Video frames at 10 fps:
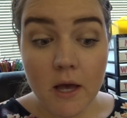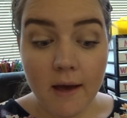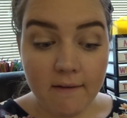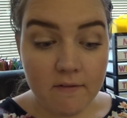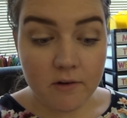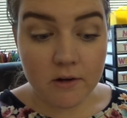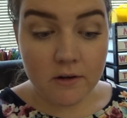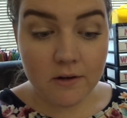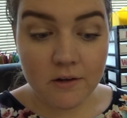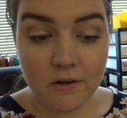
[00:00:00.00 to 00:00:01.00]

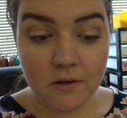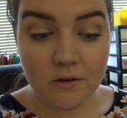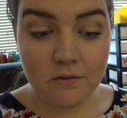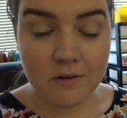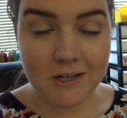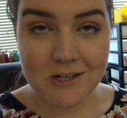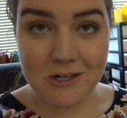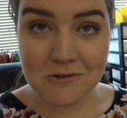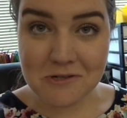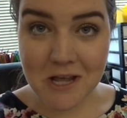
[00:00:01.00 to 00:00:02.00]
However, we need
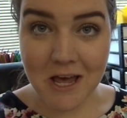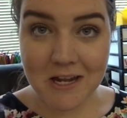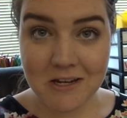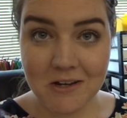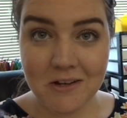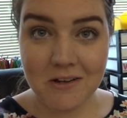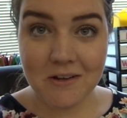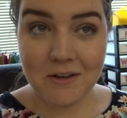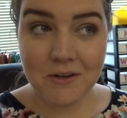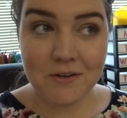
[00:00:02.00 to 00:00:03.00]
to use that
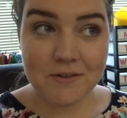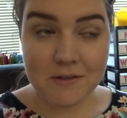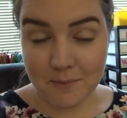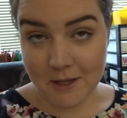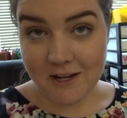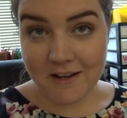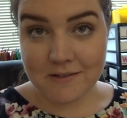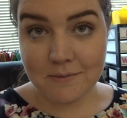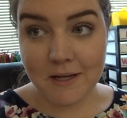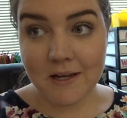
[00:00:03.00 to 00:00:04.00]
to plan
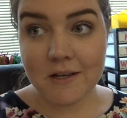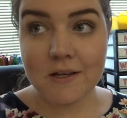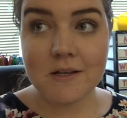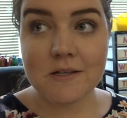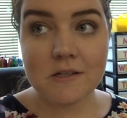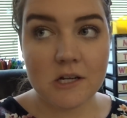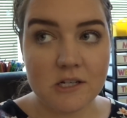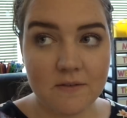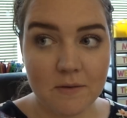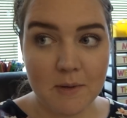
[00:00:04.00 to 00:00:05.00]
next week. So I
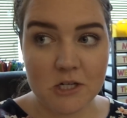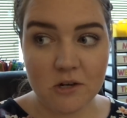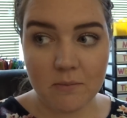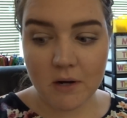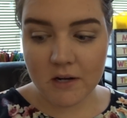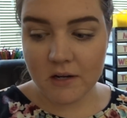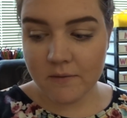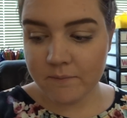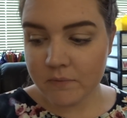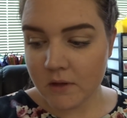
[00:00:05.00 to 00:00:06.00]
just have to make sure I'm
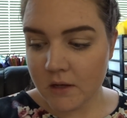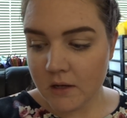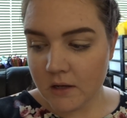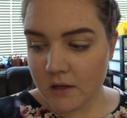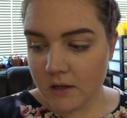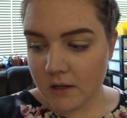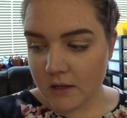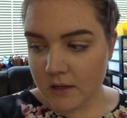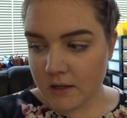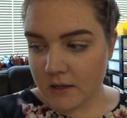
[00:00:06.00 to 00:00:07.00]
ready.
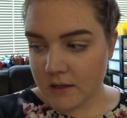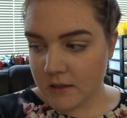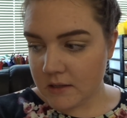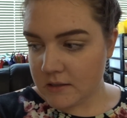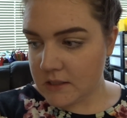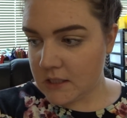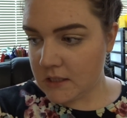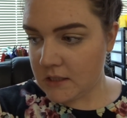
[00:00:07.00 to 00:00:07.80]
And